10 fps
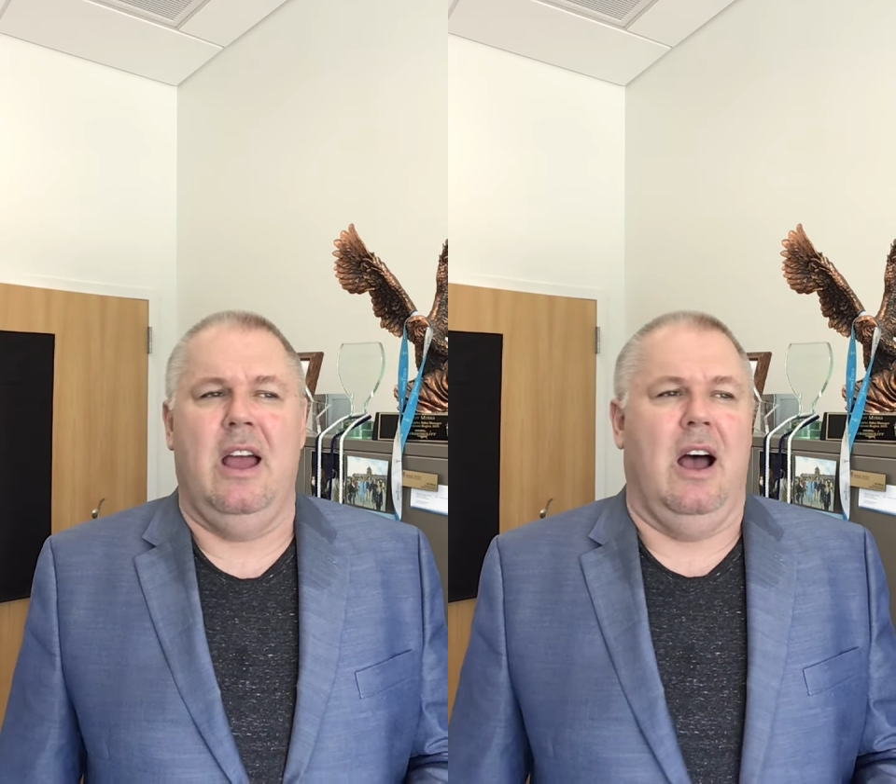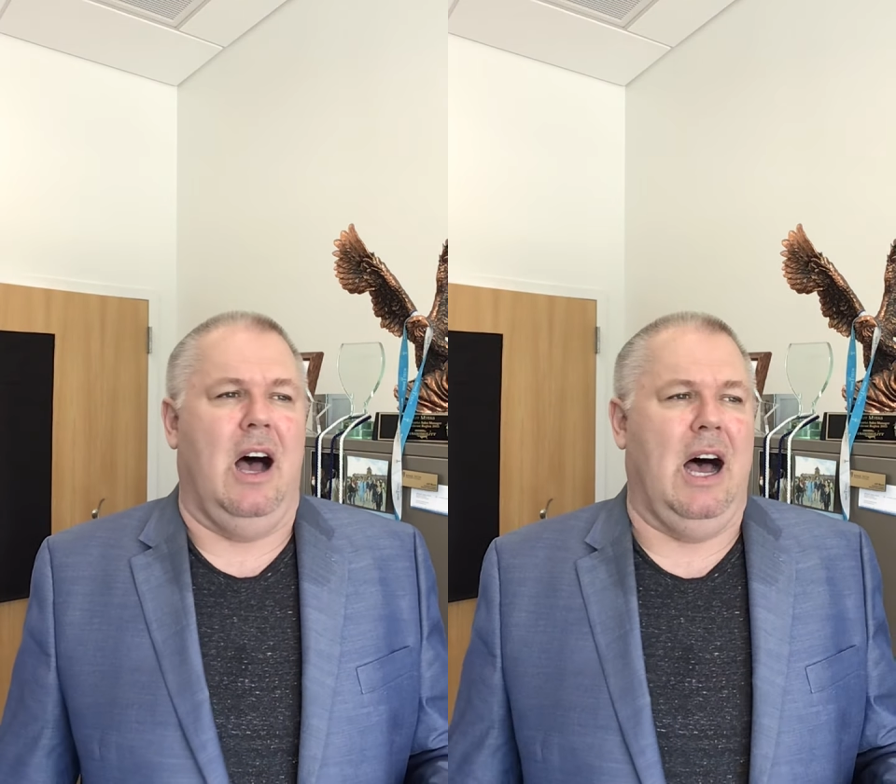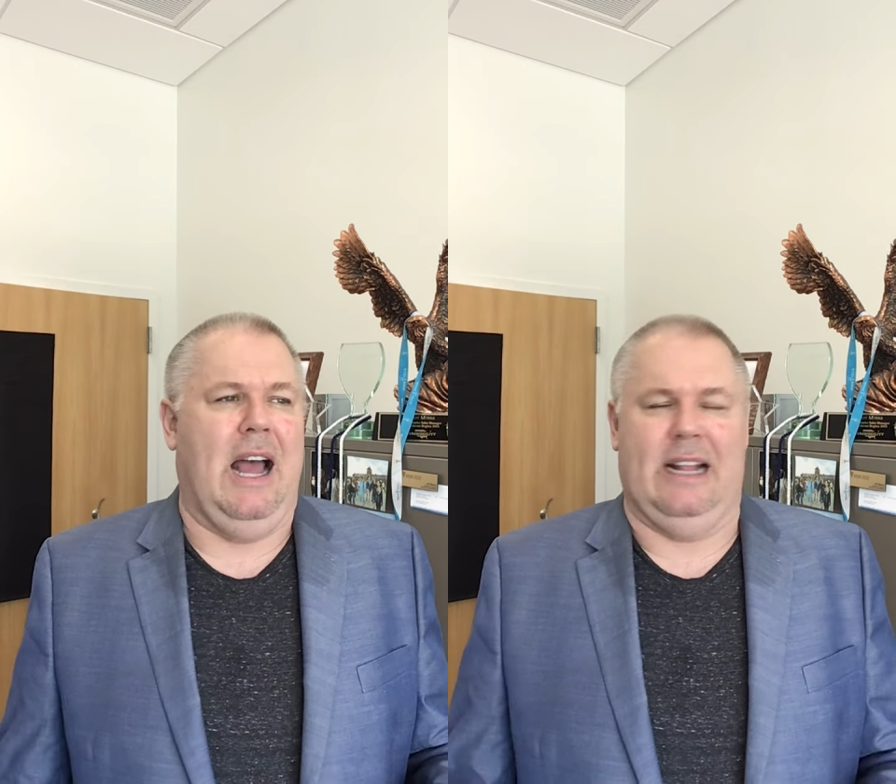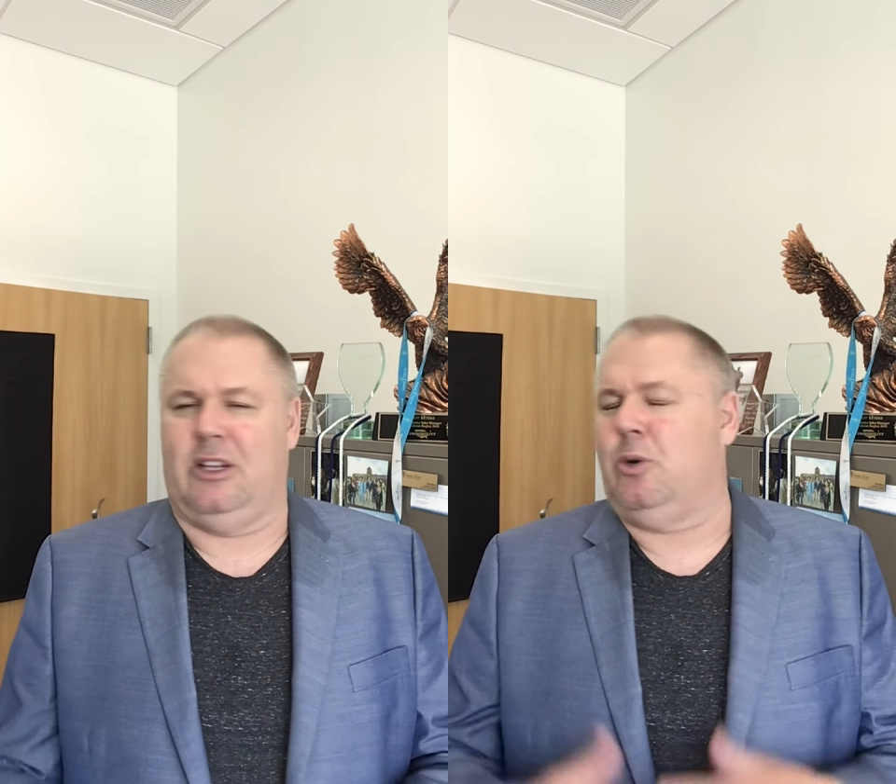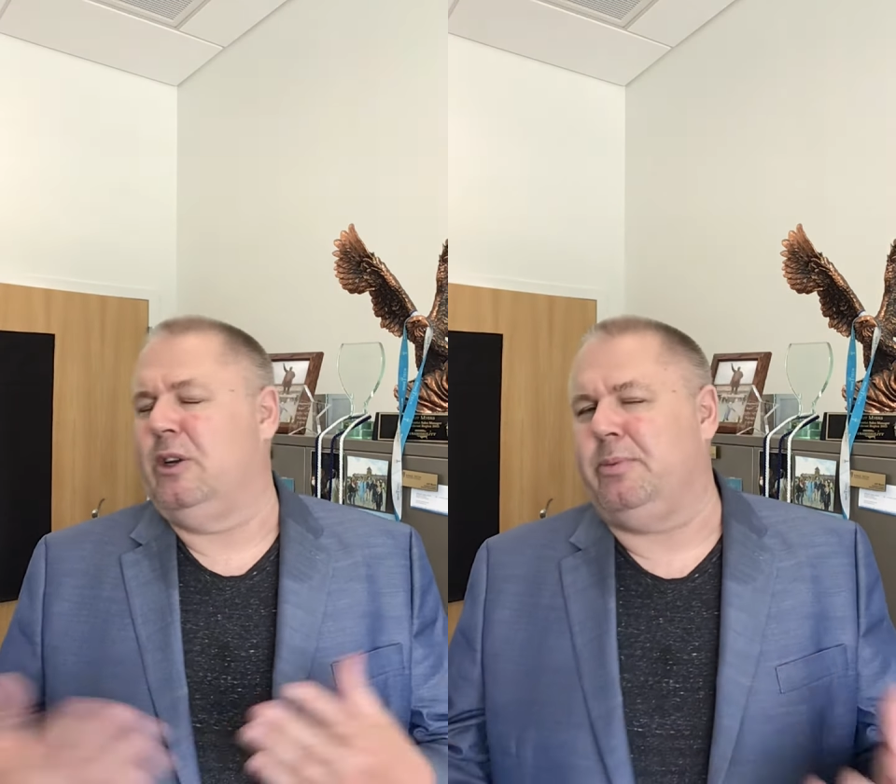uh, at
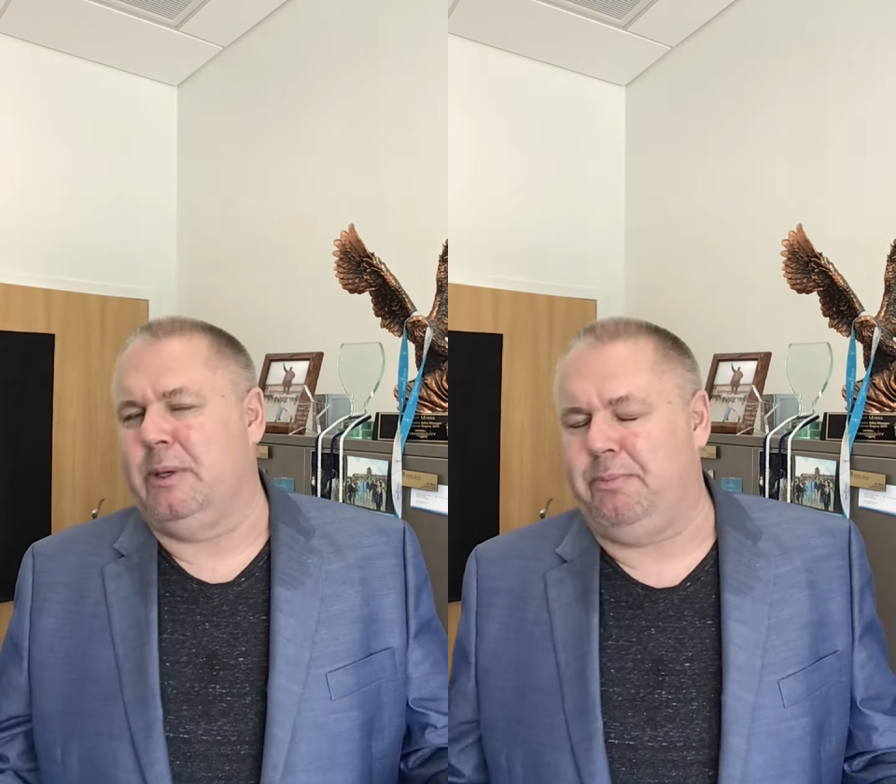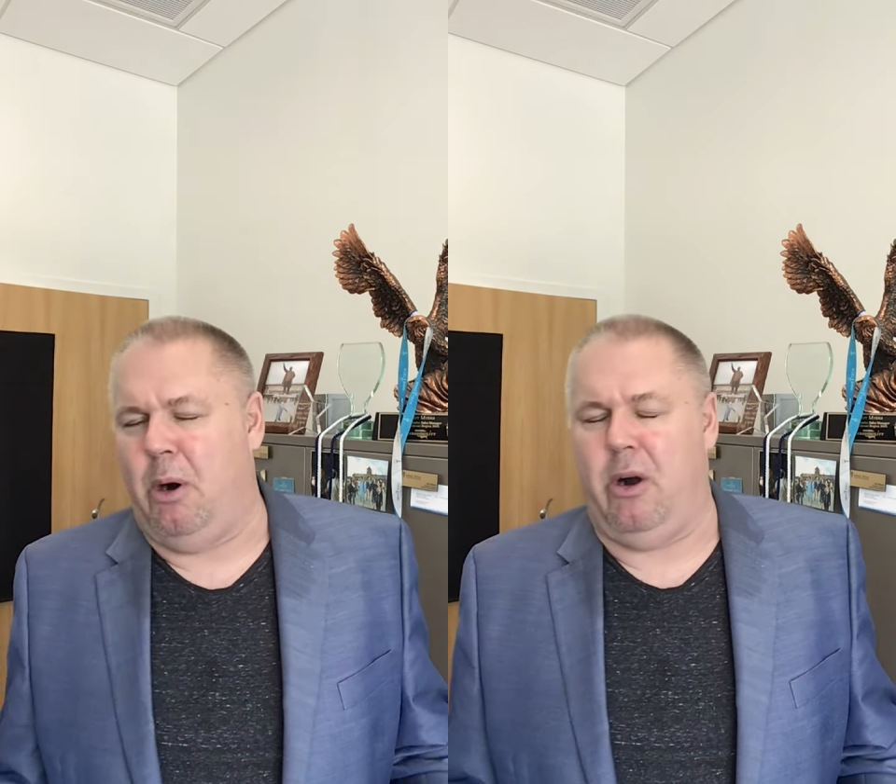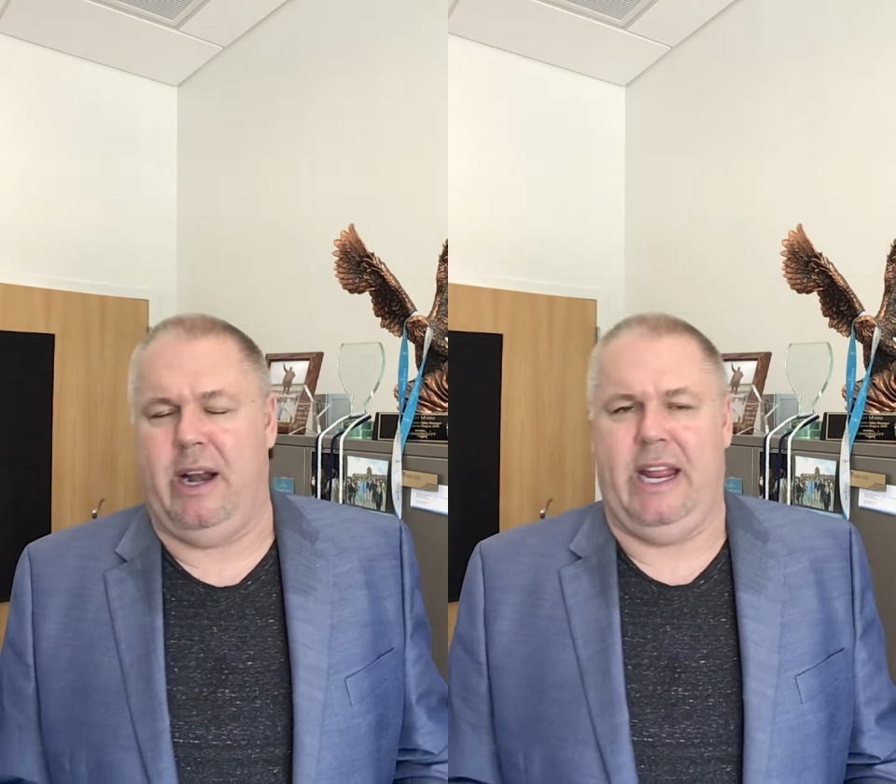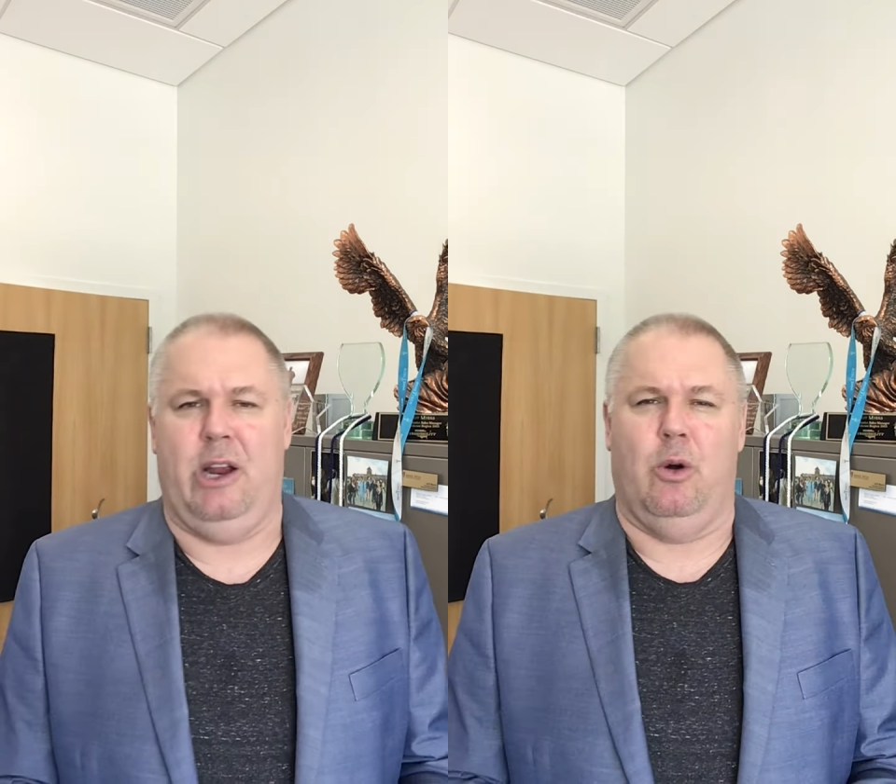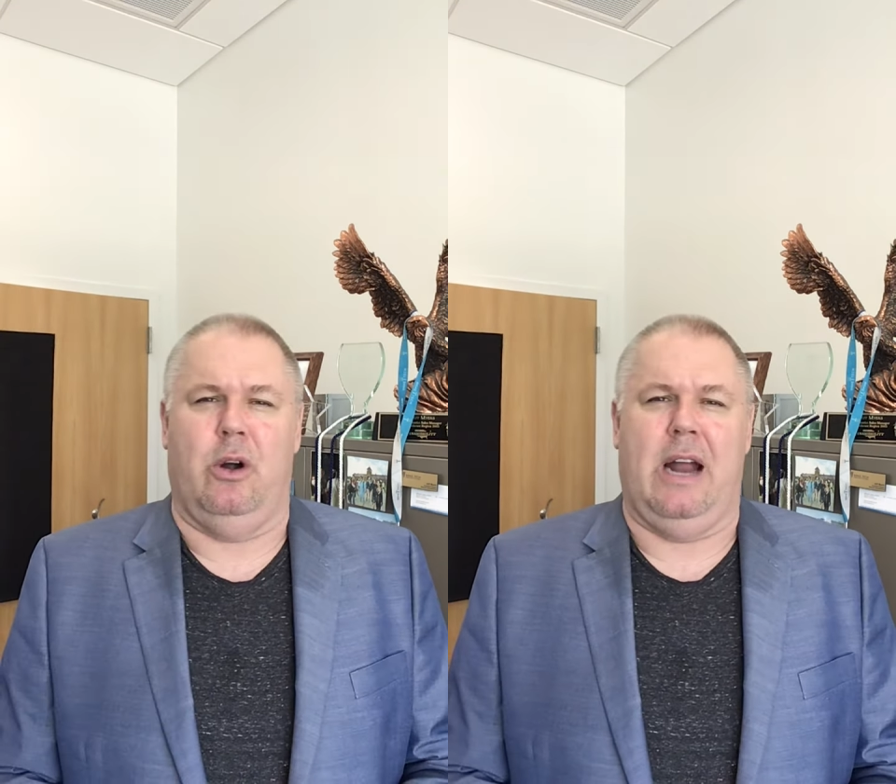the Christmas party
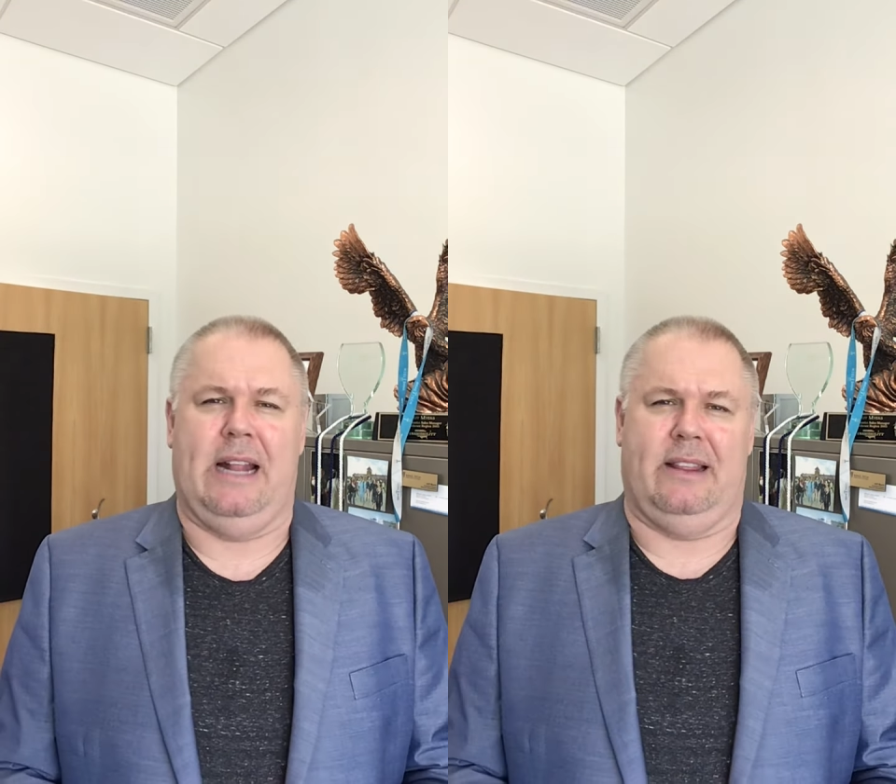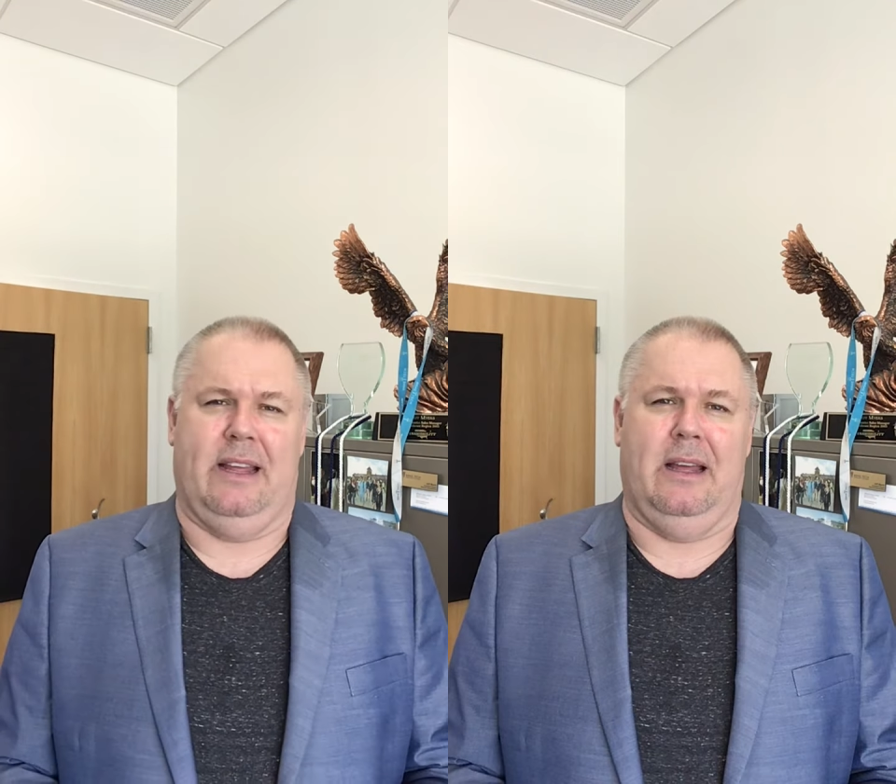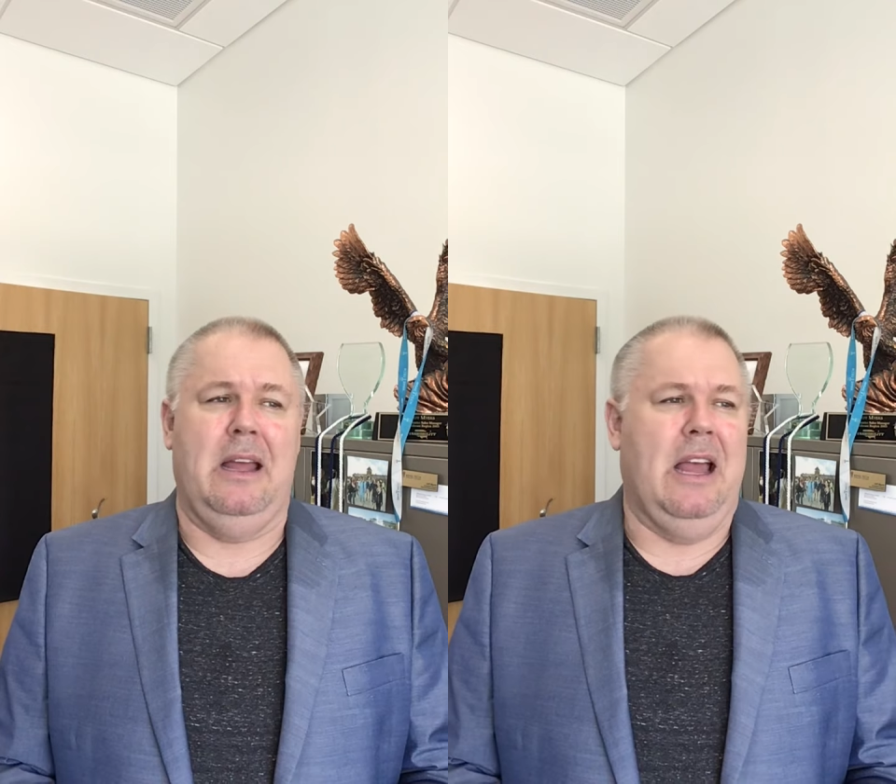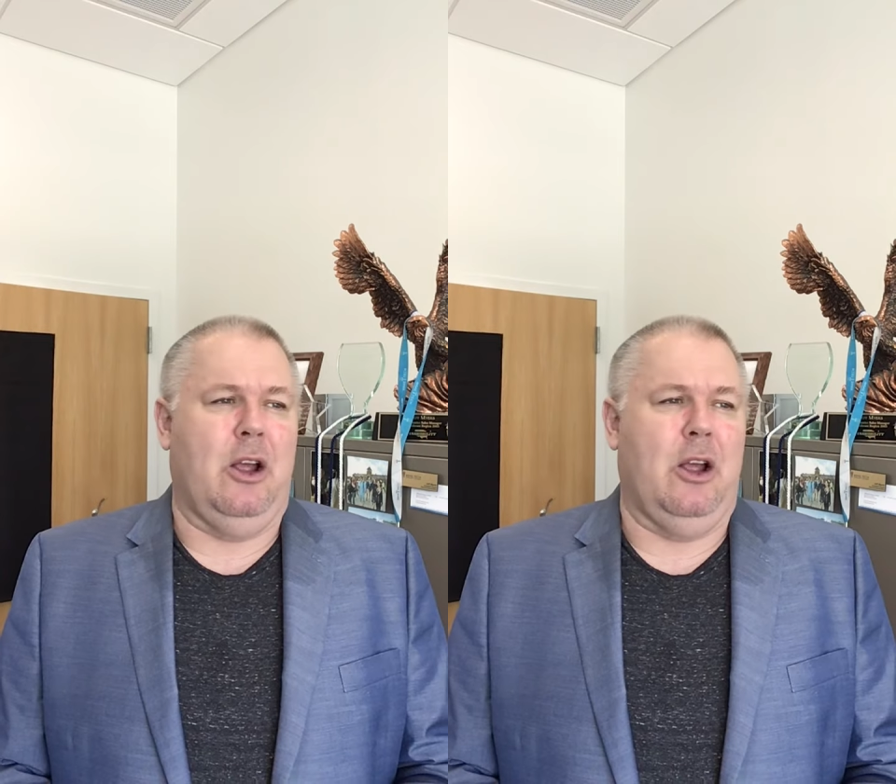or at the